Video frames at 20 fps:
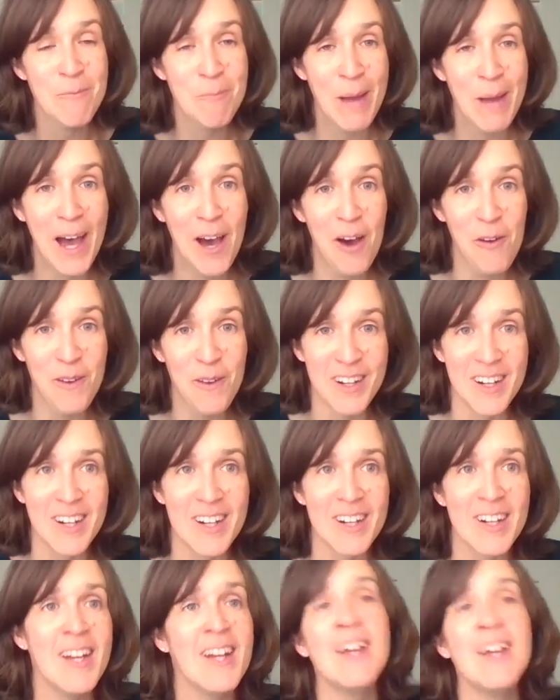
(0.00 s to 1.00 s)

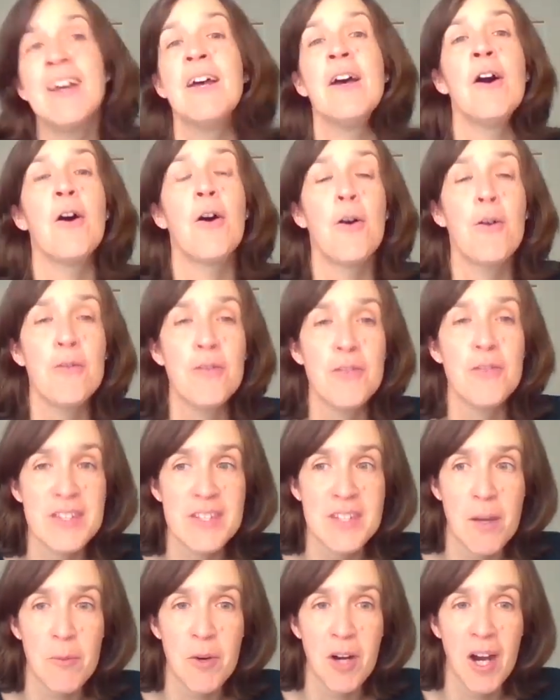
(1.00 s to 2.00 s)
power. over the
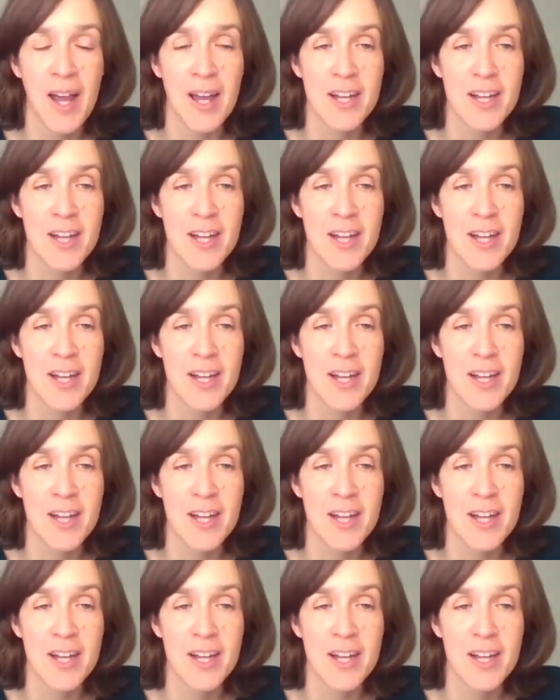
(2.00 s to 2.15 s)
summer, I